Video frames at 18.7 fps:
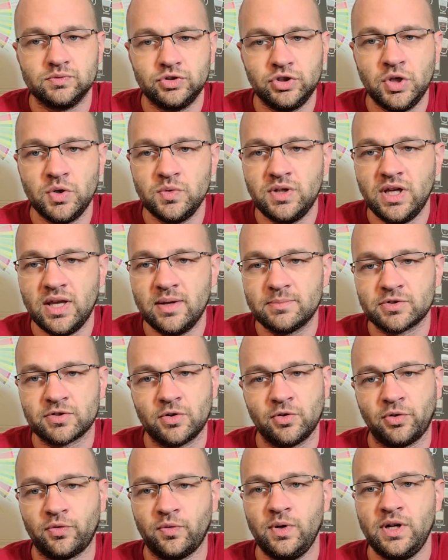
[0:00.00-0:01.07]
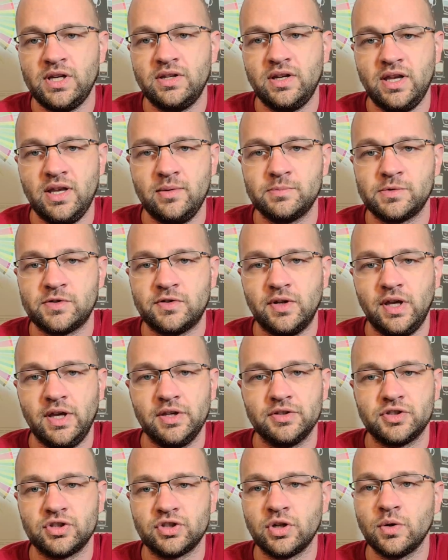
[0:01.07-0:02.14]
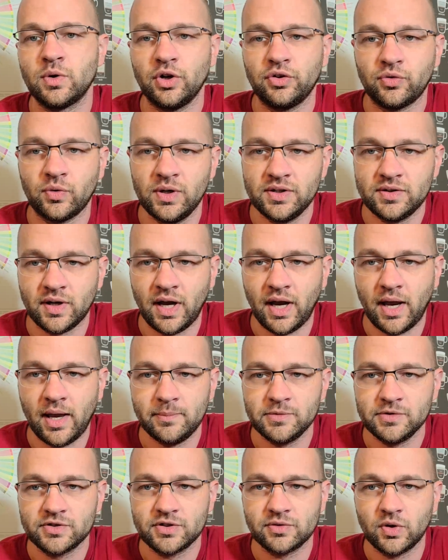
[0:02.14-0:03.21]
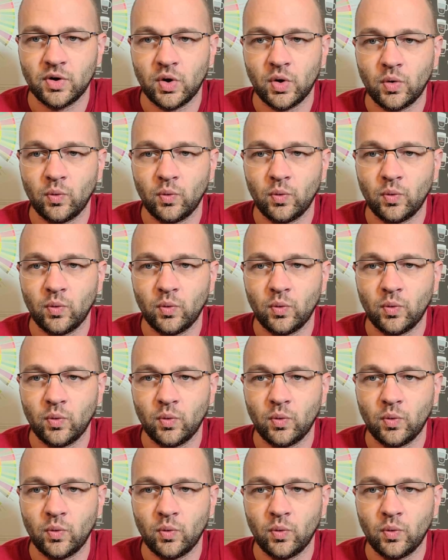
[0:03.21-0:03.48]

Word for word: two deeps or three deeps, it's two or three times